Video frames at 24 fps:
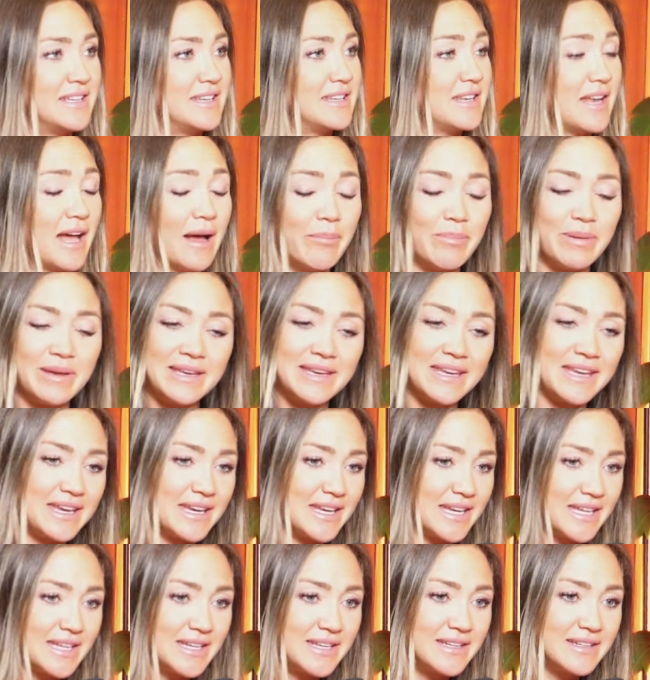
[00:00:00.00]
not be
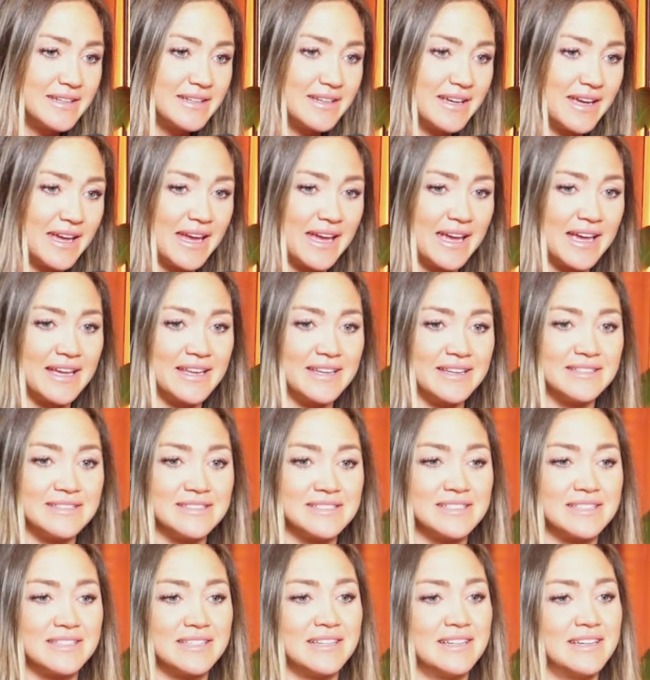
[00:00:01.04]
needed
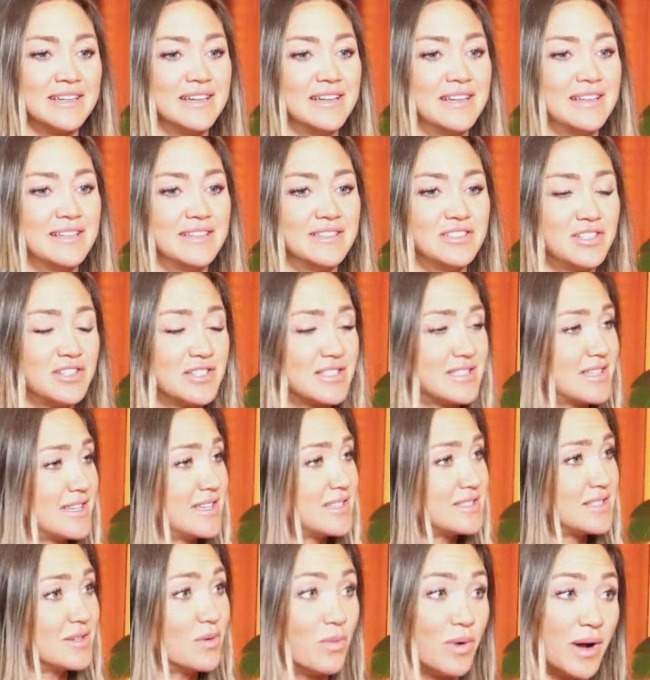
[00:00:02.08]
and just
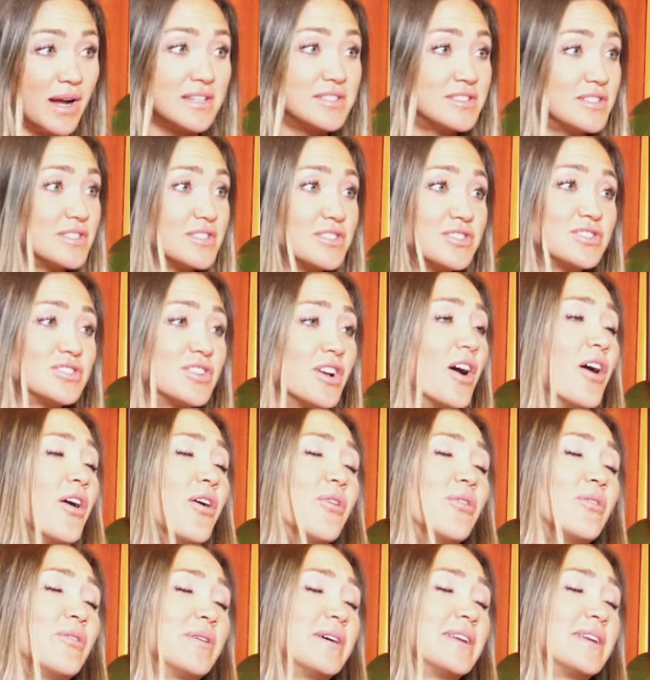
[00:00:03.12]
get to watch a show.